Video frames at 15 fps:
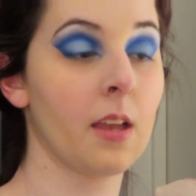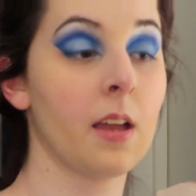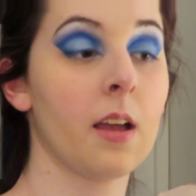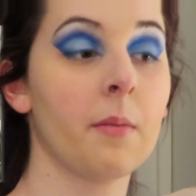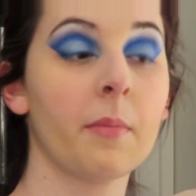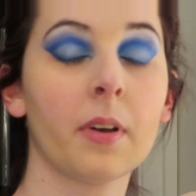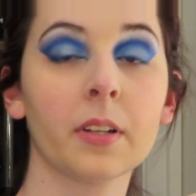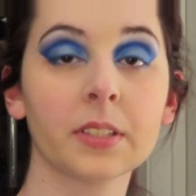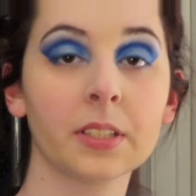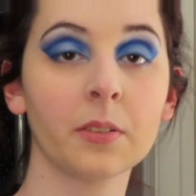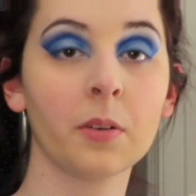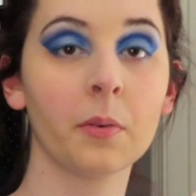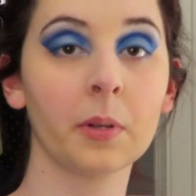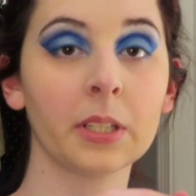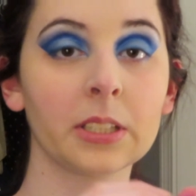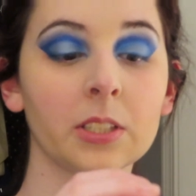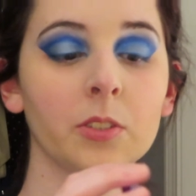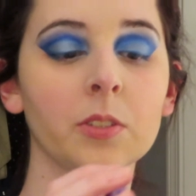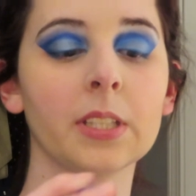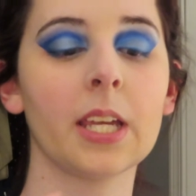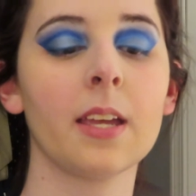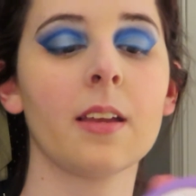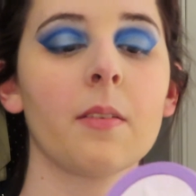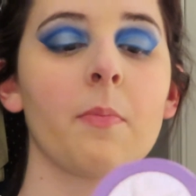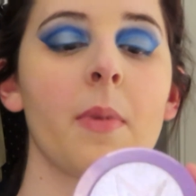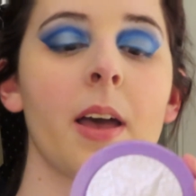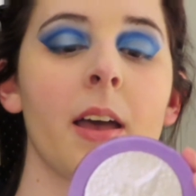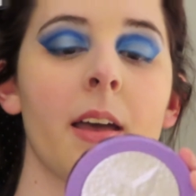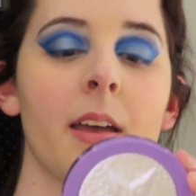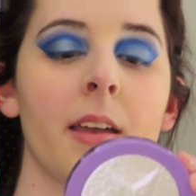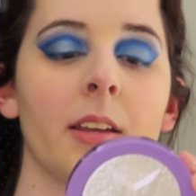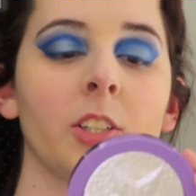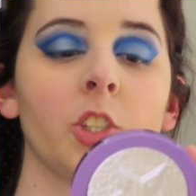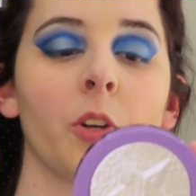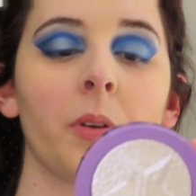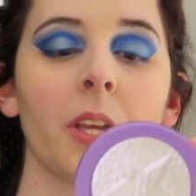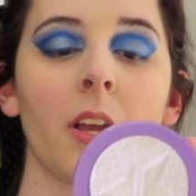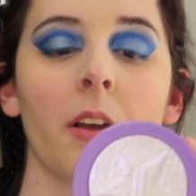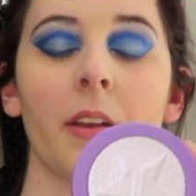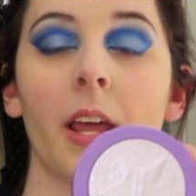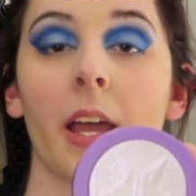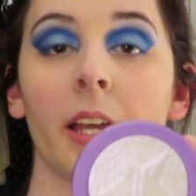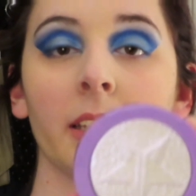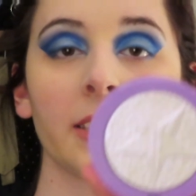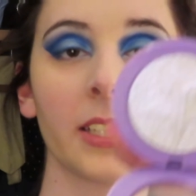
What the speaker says: I'm also going to take my Choking on Ice